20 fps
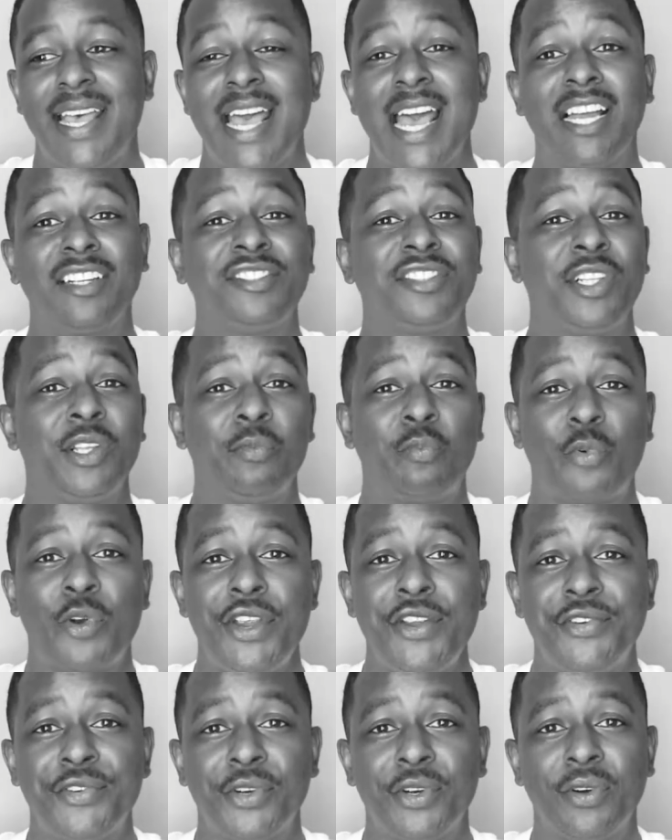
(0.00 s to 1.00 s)
excellent
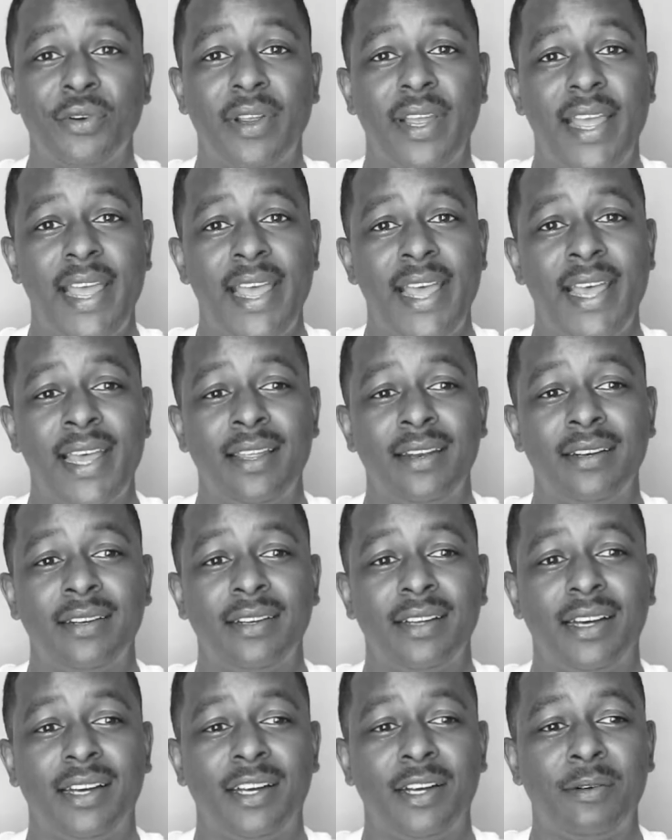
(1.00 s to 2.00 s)
preacher,
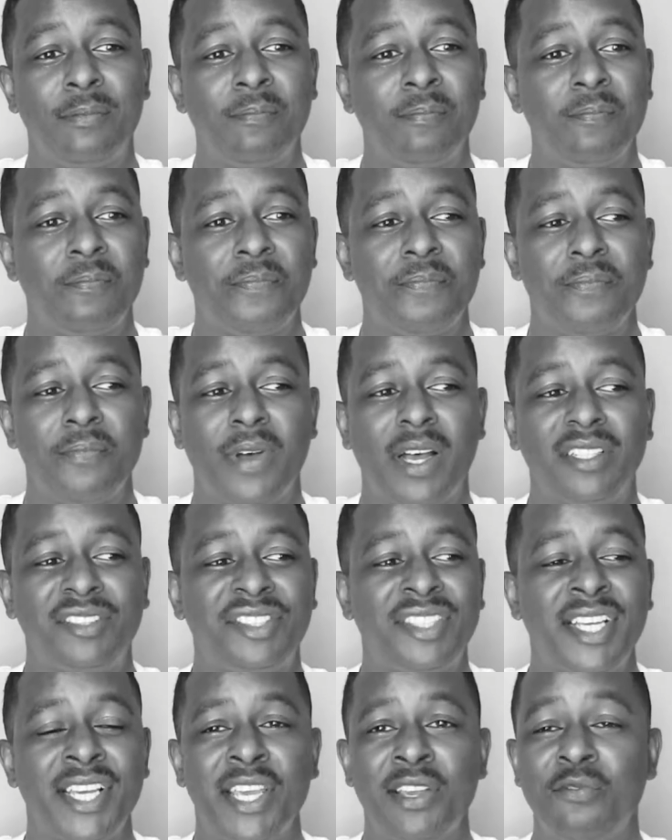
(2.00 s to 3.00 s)
and a
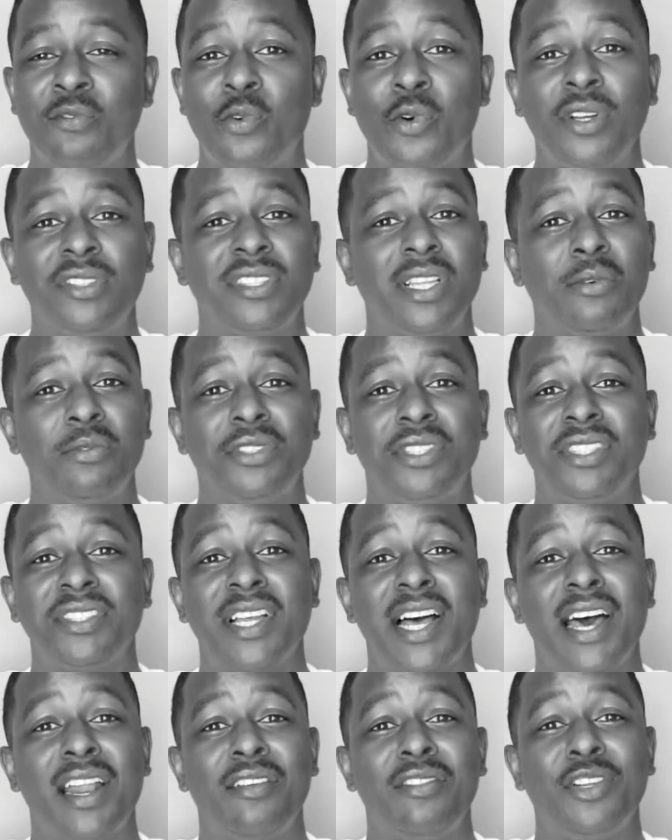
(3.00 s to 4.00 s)
singing voice that was just
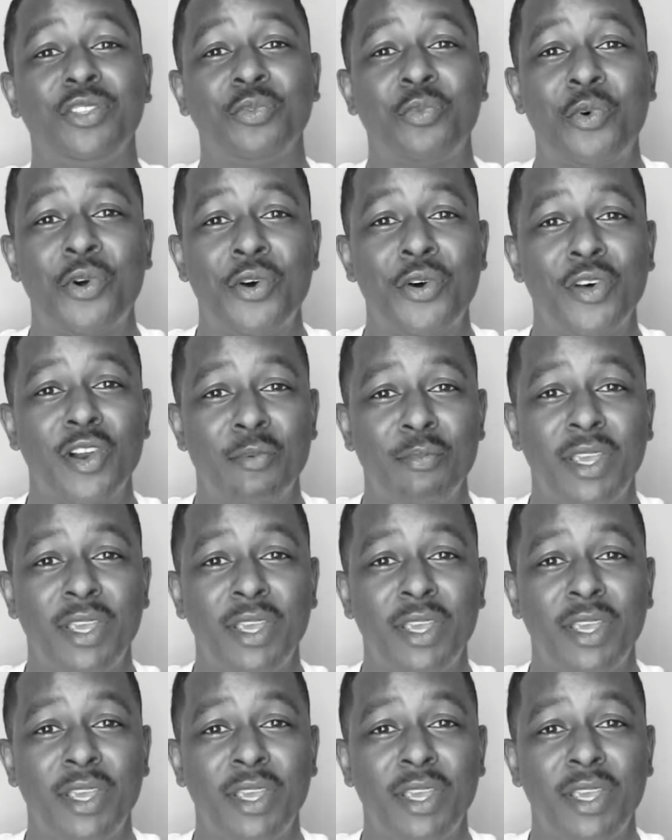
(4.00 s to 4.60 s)
out of this world.